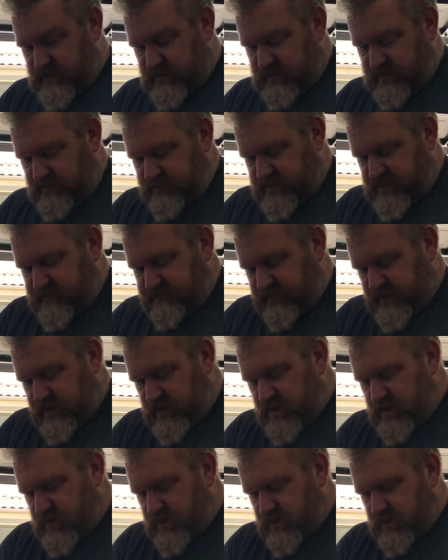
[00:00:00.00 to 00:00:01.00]
a little bit of a
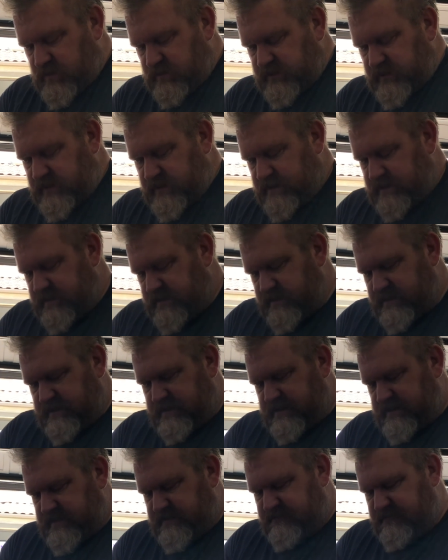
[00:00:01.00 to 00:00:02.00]
cold
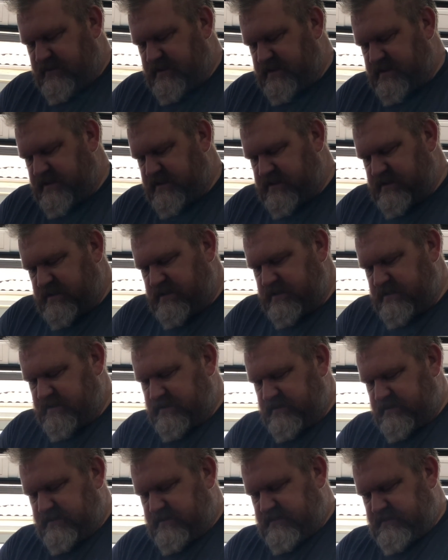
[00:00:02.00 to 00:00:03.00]
that I've had
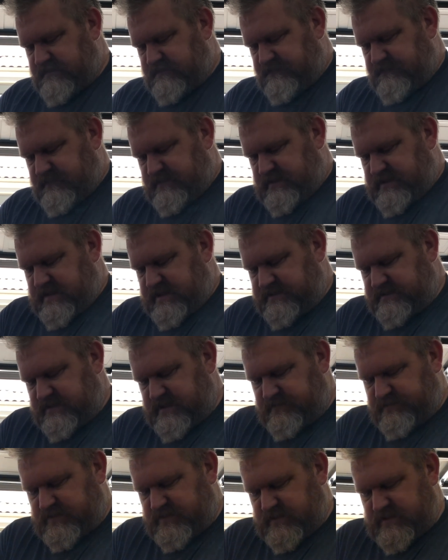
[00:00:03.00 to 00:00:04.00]
the last
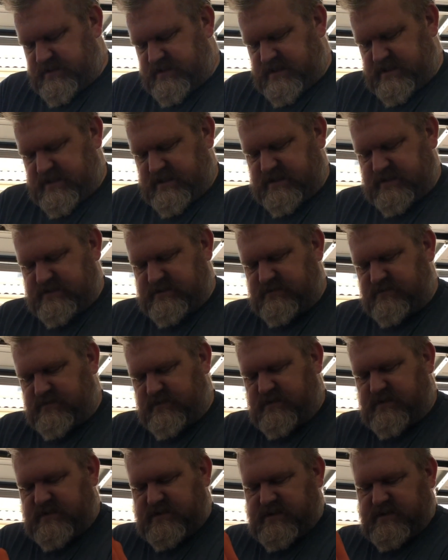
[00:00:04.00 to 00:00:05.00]
couple of days
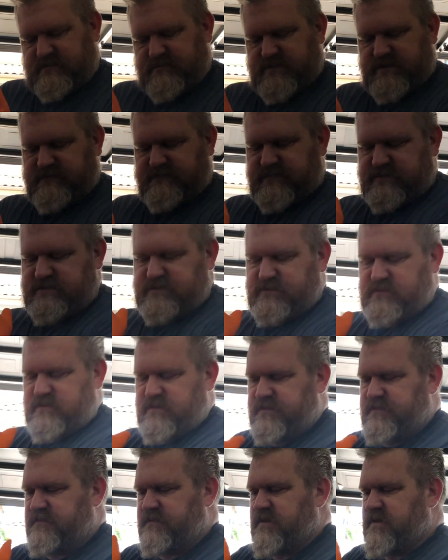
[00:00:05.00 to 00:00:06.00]
with a bit of a sore
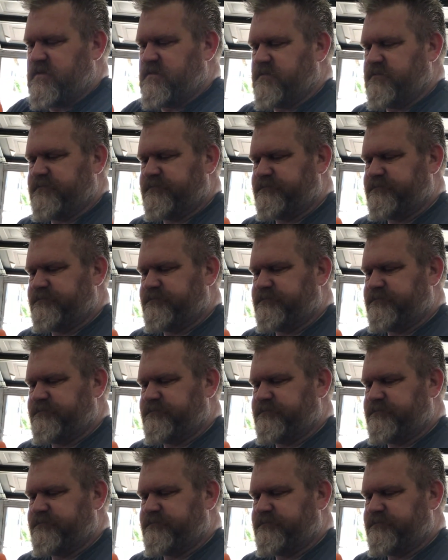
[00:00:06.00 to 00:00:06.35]
throat.